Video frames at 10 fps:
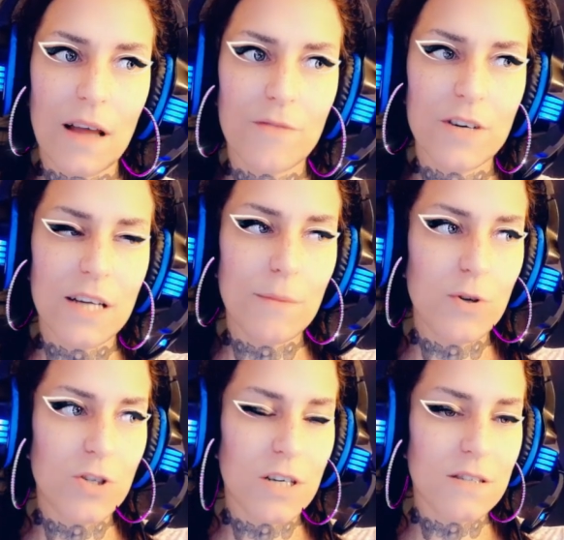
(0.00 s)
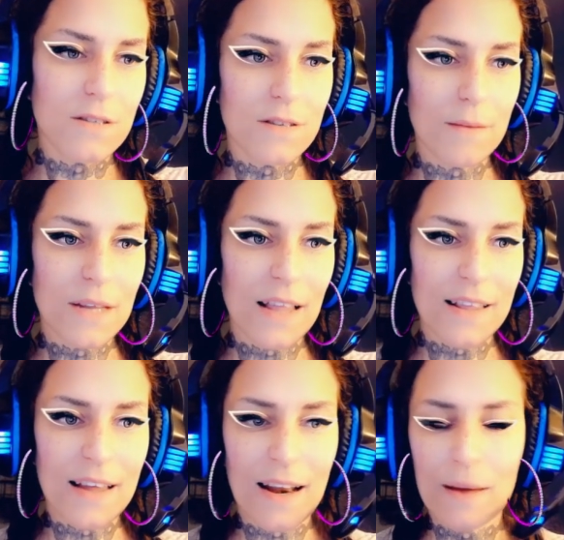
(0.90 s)
Everyday Mudras, something
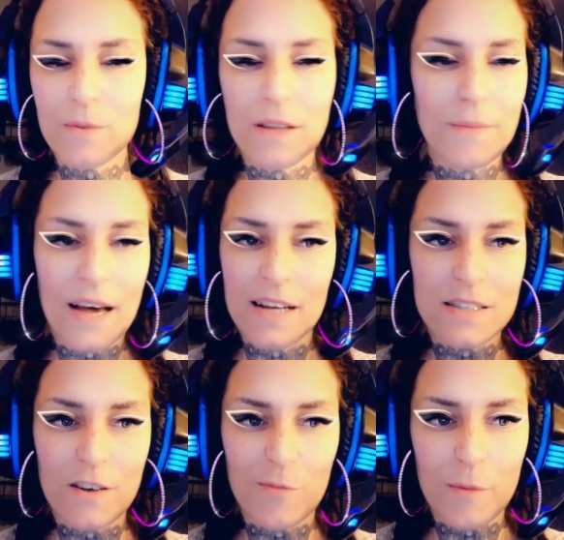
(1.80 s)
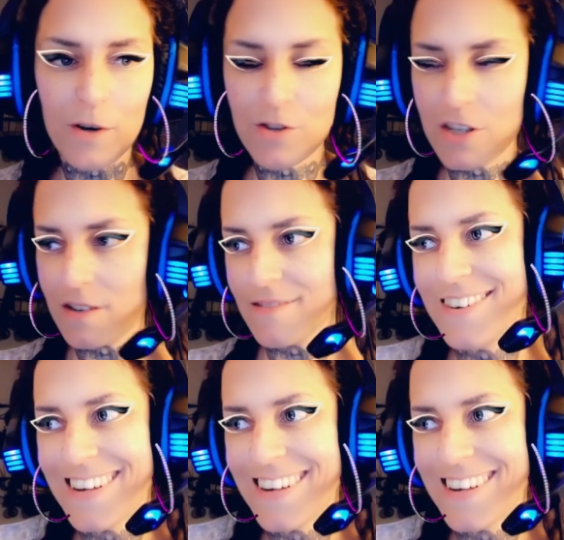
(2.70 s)
like that. I'm really bad at self-promotion.